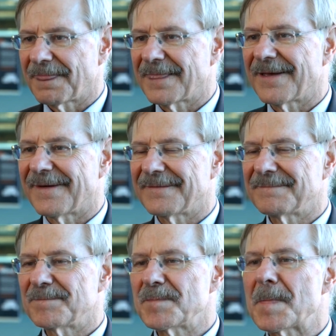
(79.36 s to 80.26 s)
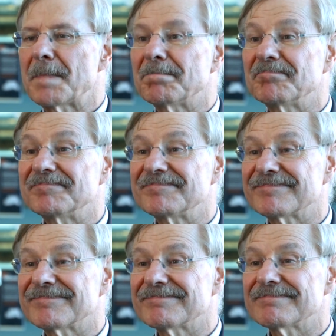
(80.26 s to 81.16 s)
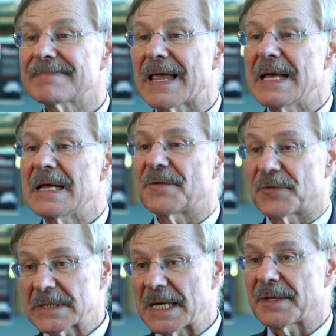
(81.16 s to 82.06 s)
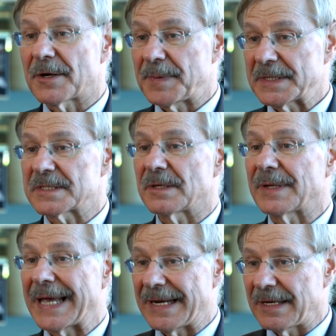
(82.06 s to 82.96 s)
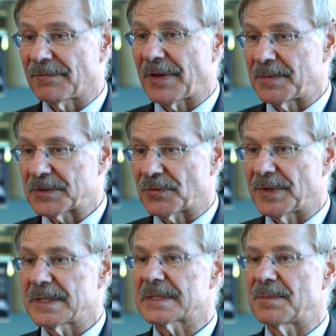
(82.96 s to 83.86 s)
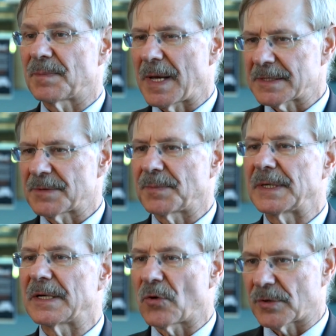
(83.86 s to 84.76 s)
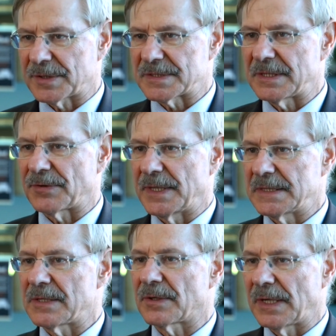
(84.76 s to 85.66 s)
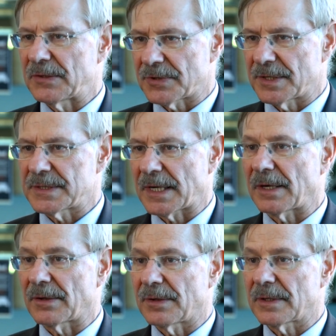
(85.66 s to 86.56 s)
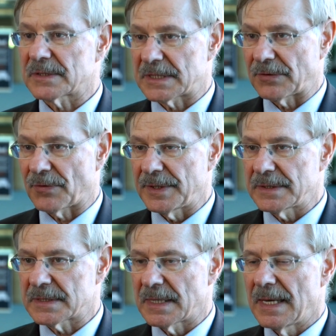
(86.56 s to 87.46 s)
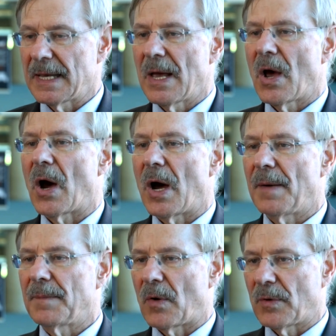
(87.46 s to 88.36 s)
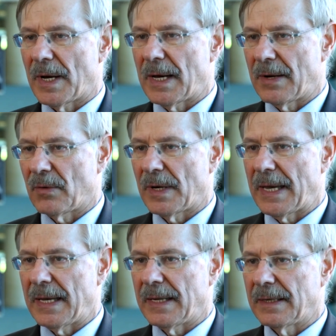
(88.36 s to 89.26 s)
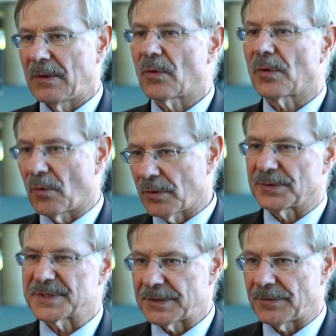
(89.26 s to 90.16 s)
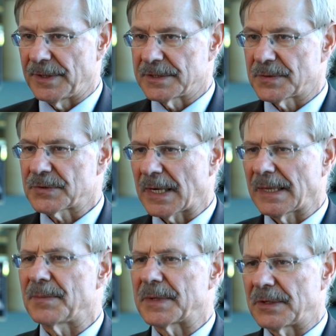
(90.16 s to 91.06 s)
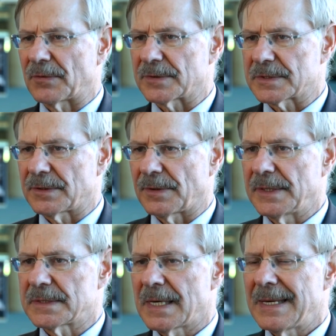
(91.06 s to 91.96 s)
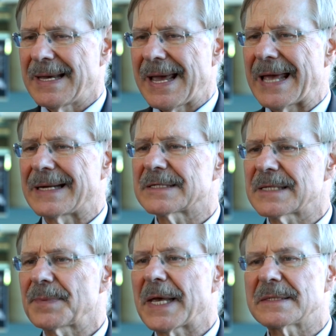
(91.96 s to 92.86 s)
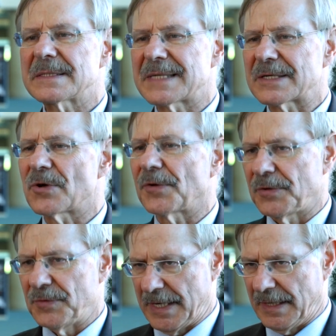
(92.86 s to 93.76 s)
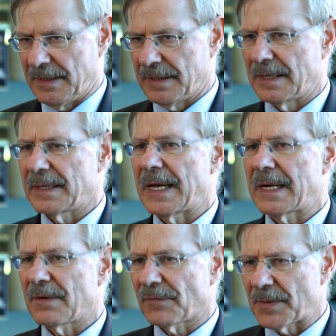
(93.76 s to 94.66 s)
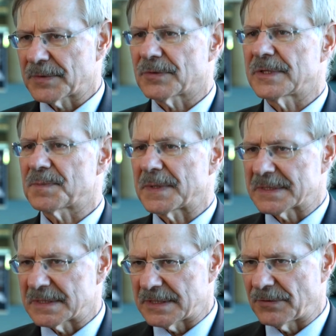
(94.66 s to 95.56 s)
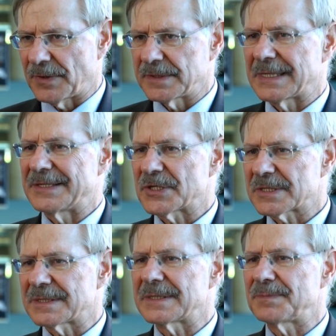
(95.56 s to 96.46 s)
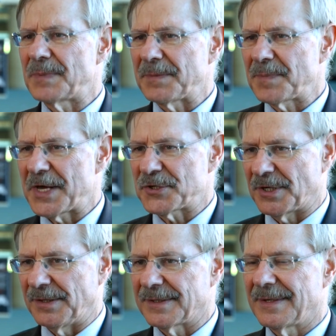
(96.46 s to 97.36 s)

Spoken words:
What is the first line therapy? The first line therapy is still anti-inflammatories and possibly corticosteroids, either intra-articular steroids or oral steroids. We try to limit the oral steroids. And in some cases, that's all you need, anti-inflammatories plus the steroids, and just being patient.